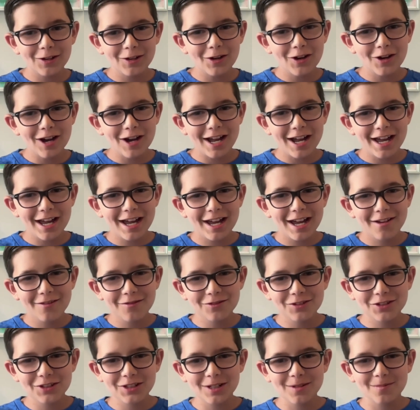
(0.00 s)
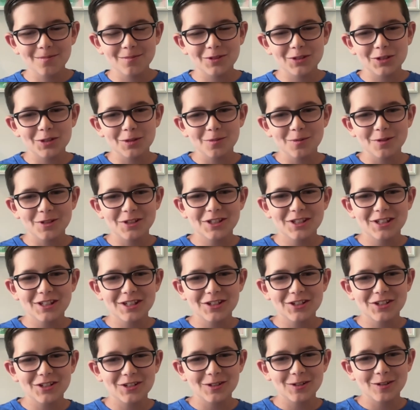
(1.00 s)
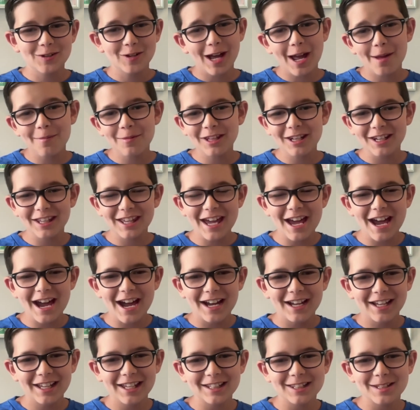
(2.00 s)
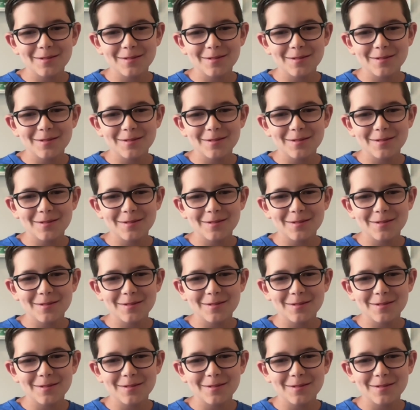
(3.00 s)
I have some superstition. Well, I mean, yeah, it